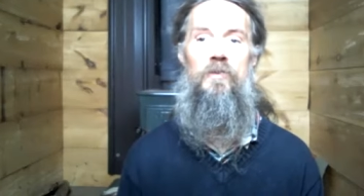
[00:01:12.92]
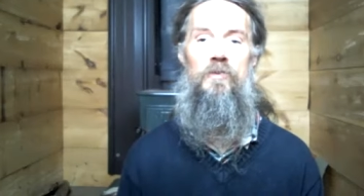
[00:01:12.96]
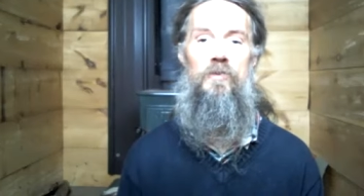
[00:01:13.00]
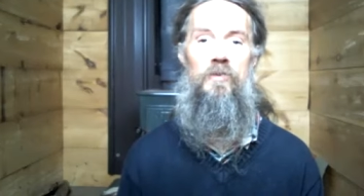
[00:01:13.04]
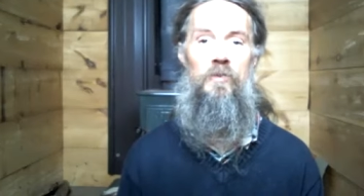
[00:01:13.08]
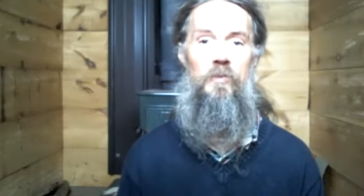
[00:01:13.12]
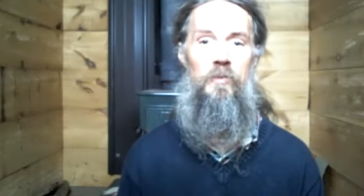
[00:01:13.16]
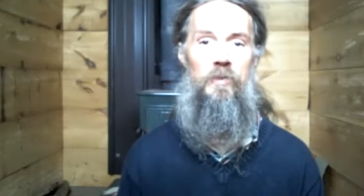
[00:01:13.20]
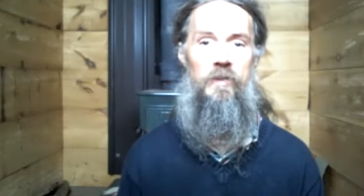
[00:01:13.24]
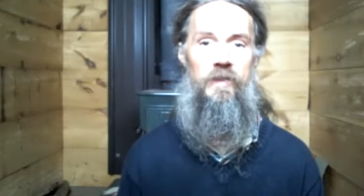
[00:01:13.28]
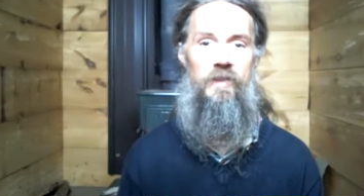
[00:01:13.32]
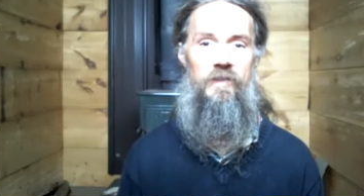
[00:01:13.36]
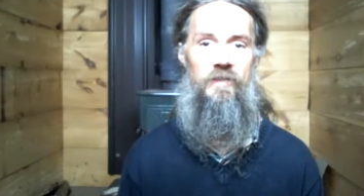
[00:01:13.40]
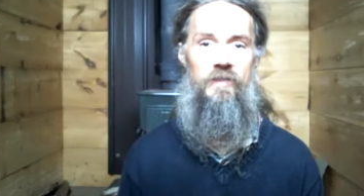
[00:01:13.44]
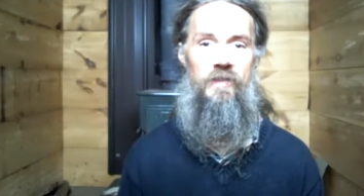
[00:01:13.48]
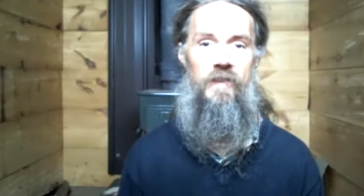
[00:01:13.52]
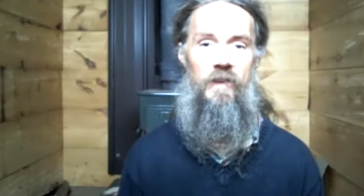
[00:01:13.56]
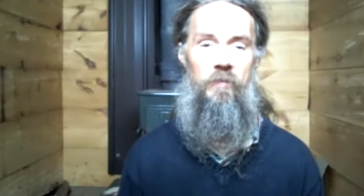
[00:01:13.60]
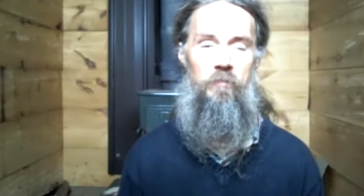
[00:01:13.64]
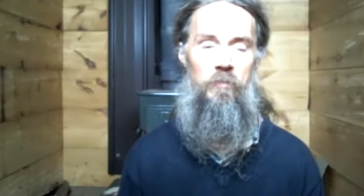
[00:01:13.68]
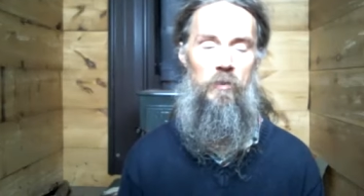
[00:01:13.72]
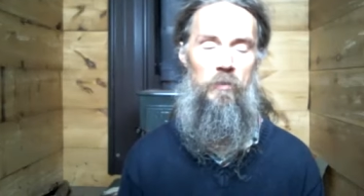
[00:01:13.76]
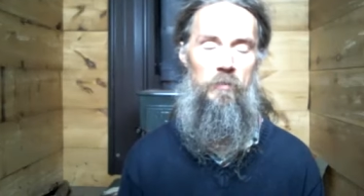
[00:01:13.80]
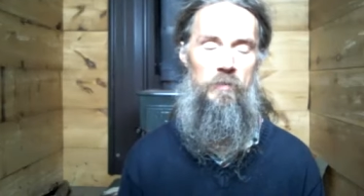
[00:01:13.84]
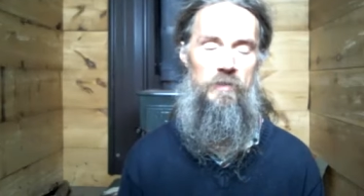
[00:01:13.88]
So we'll get to
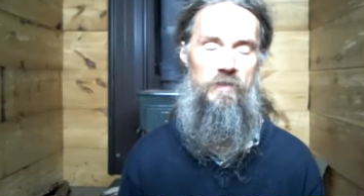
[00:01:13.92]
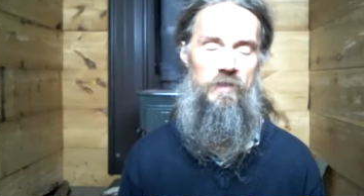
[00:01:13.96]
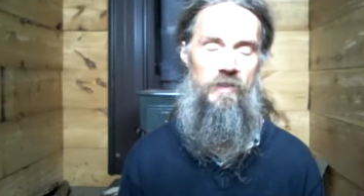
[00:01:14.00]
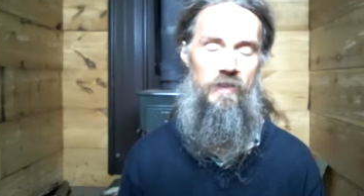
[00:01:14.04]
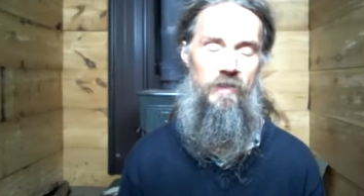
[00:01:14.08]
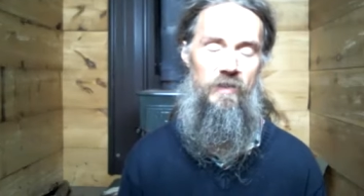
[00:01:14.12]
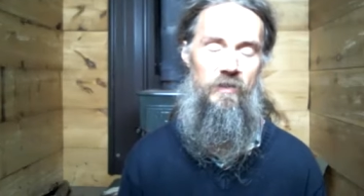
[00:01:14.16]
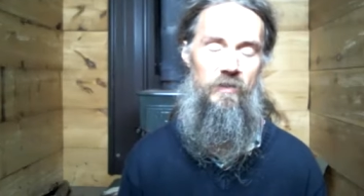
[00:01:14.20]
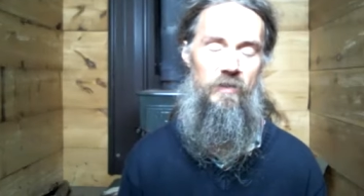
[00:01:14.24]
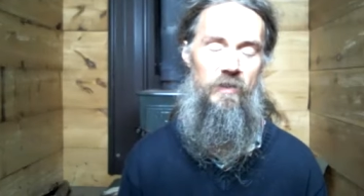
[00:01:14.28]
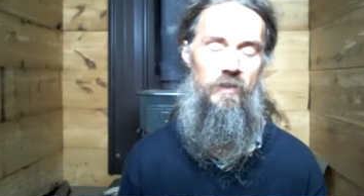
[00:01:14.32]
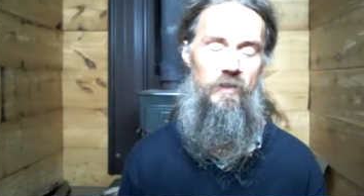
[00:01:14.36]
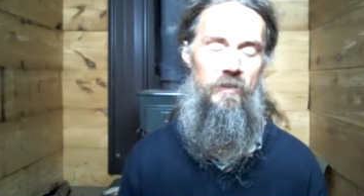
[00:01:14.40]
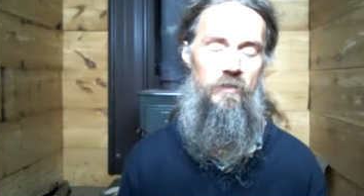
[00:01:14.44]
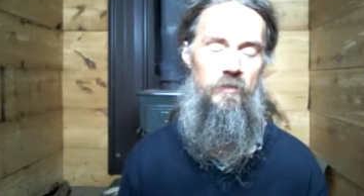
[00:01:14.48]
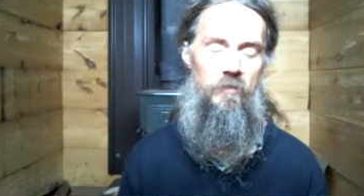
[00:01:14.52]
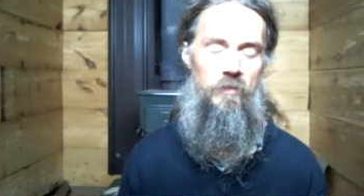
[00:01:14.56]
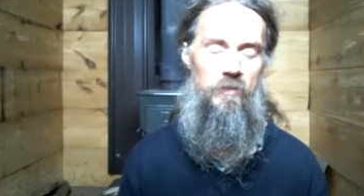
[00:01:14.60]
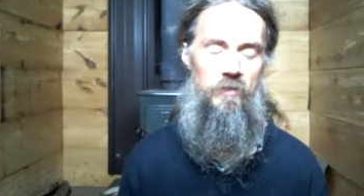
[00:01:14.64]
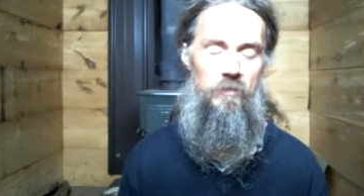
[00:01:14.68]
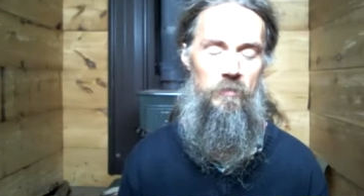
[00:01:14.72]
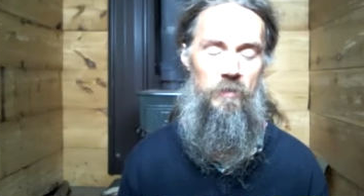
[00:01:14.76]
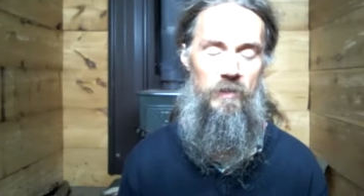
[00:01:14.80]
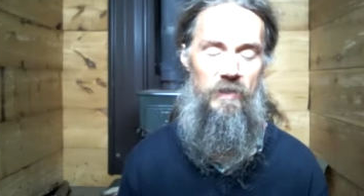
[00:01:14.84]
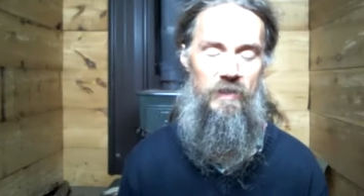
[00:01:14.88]
that momentarily.
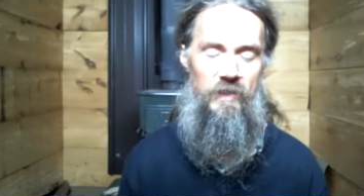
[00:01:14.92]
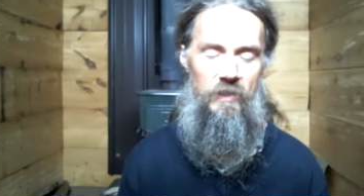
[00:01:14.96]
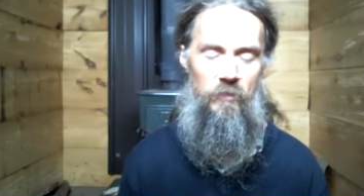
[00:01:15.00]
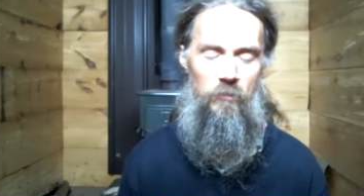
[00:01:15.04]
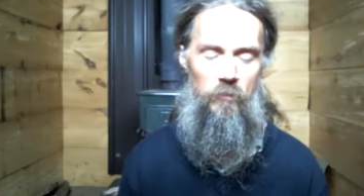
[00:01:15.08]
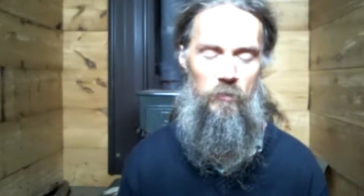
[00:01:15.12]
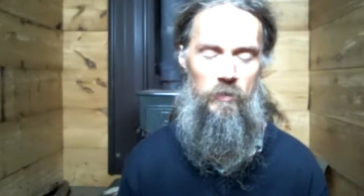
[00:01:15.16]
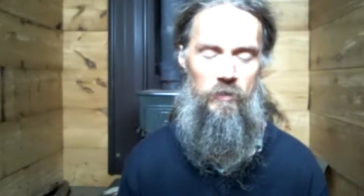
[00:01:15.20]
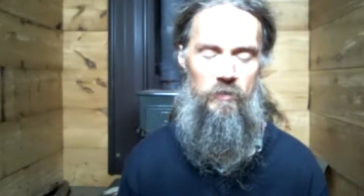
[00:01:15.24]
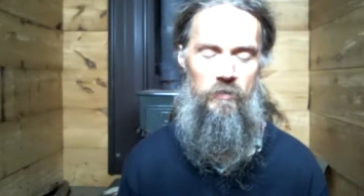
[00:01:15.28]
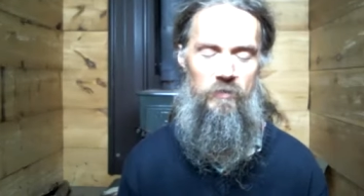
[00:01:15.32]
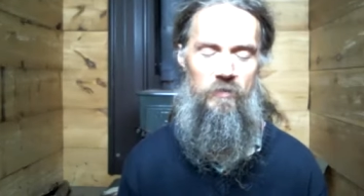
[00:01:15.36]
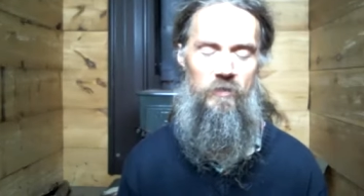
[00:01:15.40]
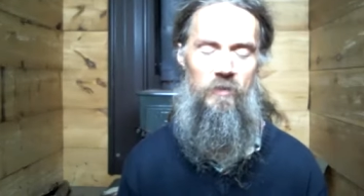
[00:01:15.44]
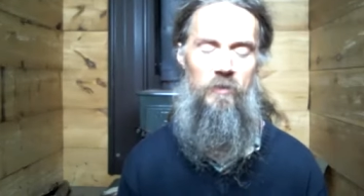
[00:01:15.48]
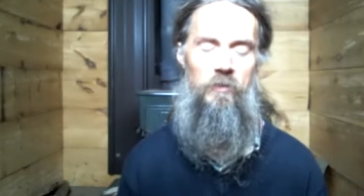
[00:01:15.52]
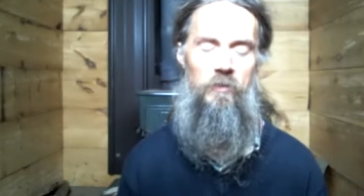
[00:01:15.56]
To begin with,